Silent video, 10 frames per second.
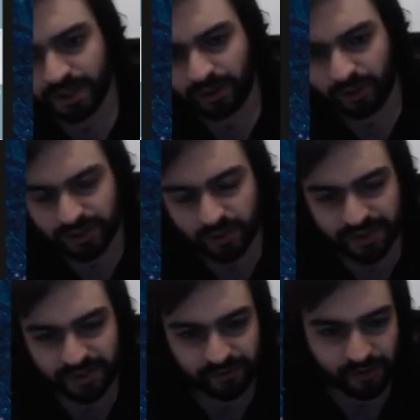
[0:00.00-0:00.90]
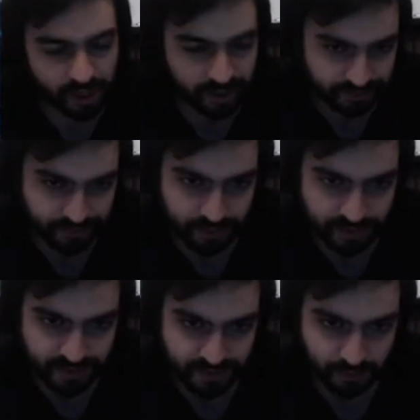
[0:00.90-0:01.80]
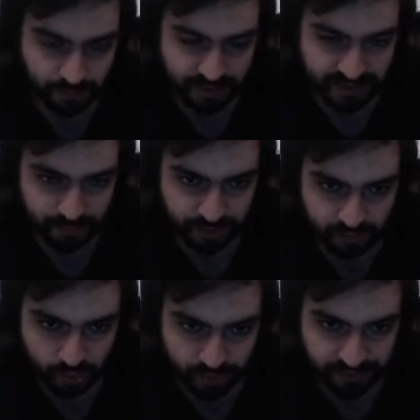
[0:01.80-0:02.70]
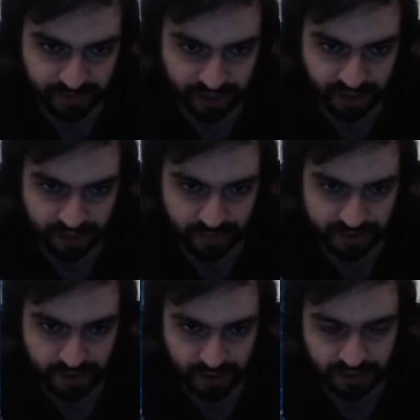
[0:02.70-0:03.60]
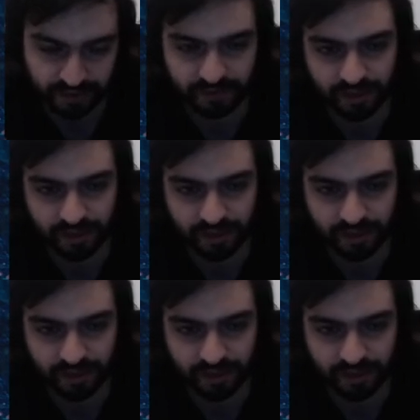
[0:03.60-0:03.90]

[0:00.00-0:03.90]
Okay, so c5, this is the principled move, kicking this knight,